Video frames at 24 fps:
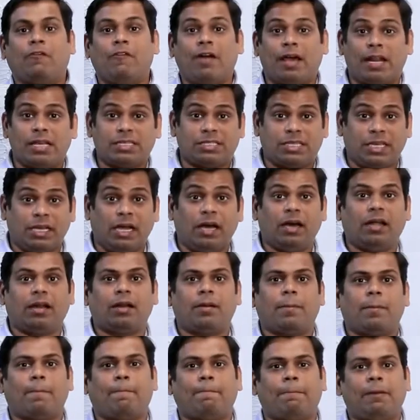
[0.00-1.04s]
Whereas
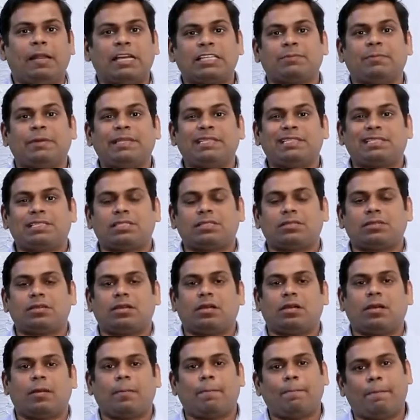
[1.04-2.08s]
here, plus means
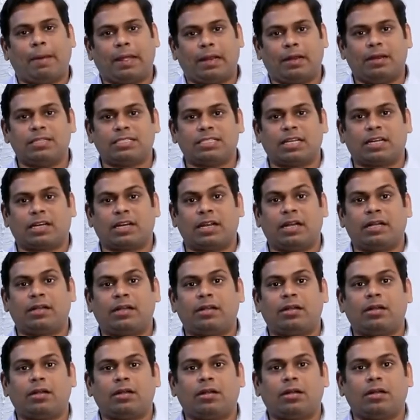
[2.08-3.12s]
parallel circuit,
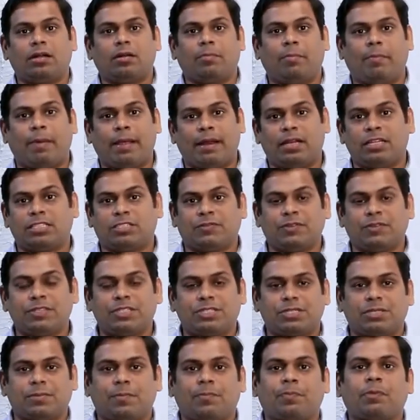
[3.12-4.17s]
parallel
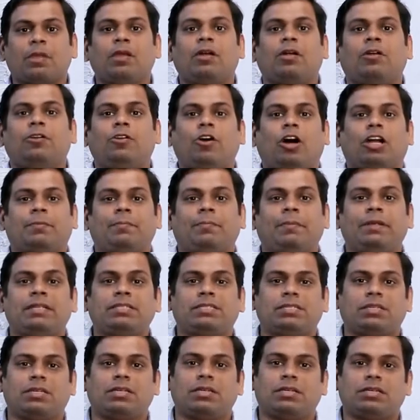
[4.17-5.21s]
switch, dot
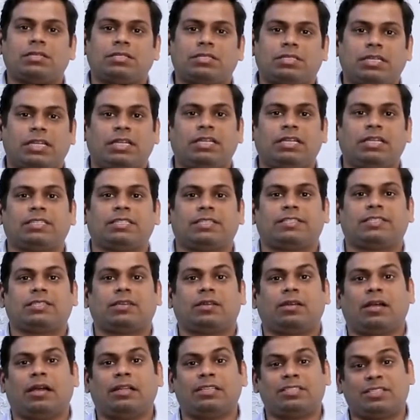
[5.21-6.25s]
means series,
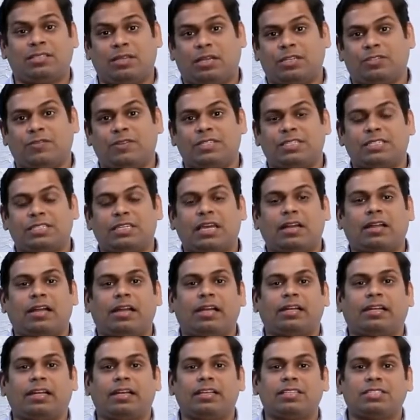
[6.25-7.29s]
switches are
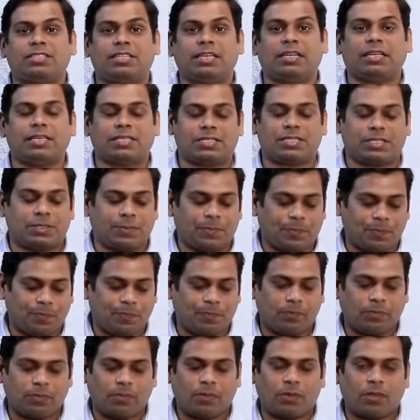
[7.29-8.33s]
connected in series.
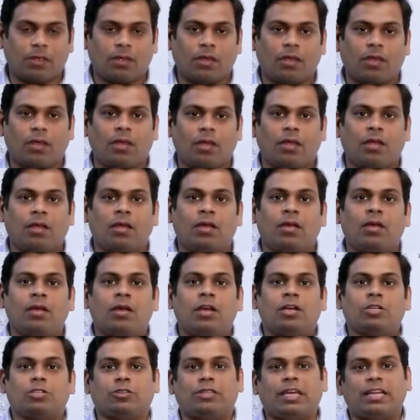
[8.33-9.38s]

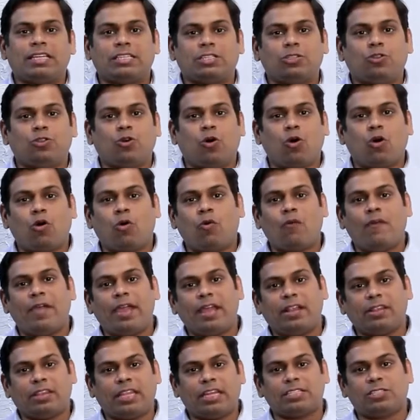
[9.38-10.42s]
So there is no
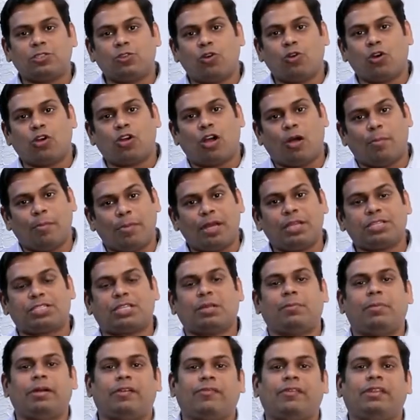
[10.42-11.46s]
way, there is no
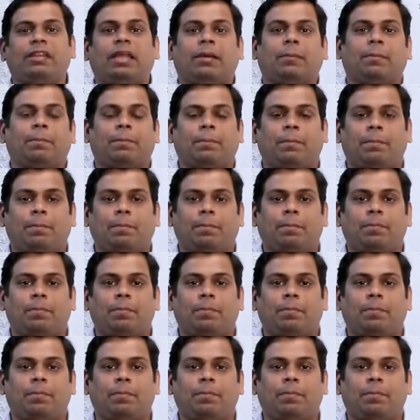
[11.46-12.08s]
combination between them.